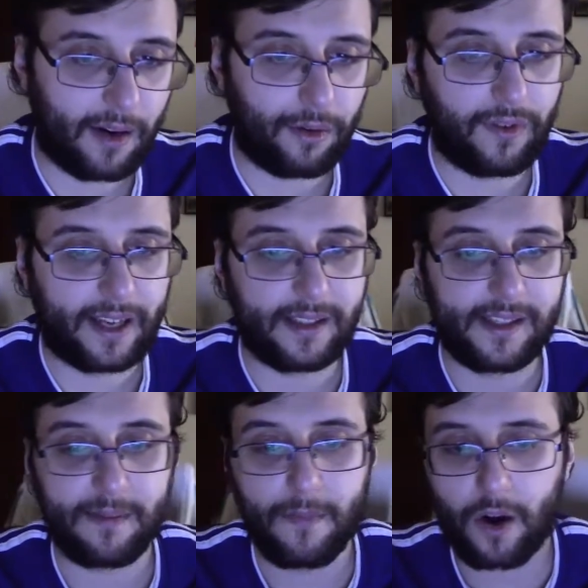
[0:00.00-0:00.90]
I would like to
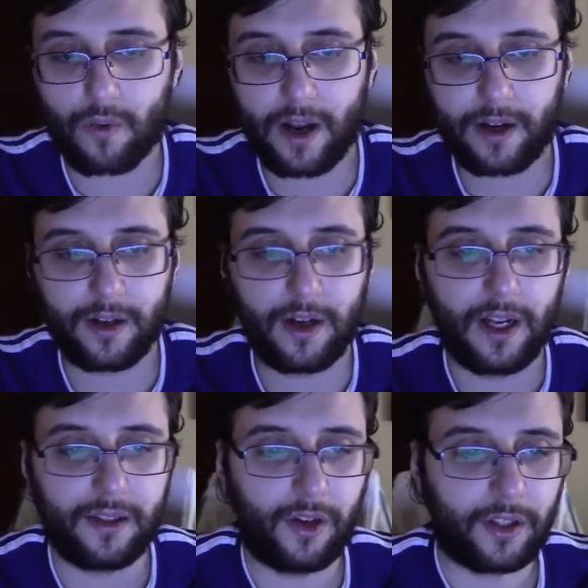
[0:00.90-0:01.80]
see Mach Rider,
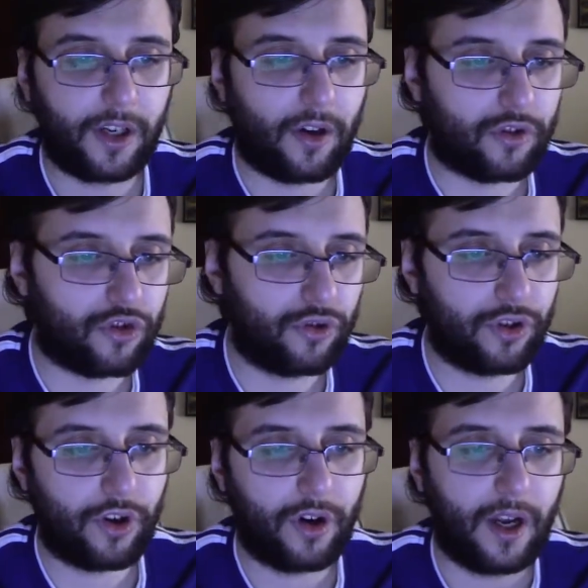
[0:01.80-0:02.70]
Donkey Kong
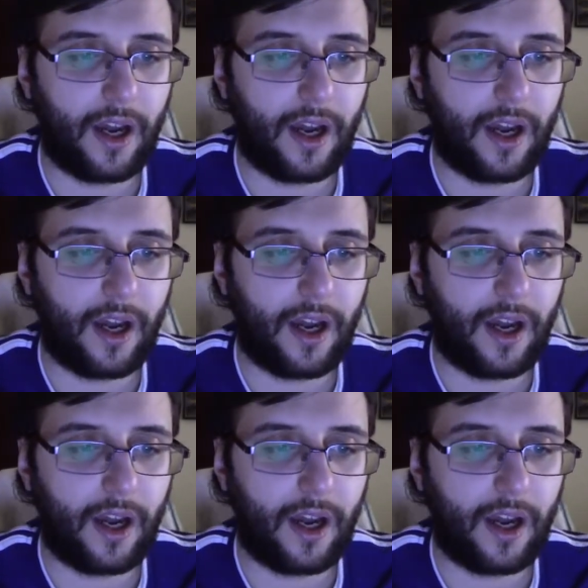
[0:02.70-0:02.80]
Jr.,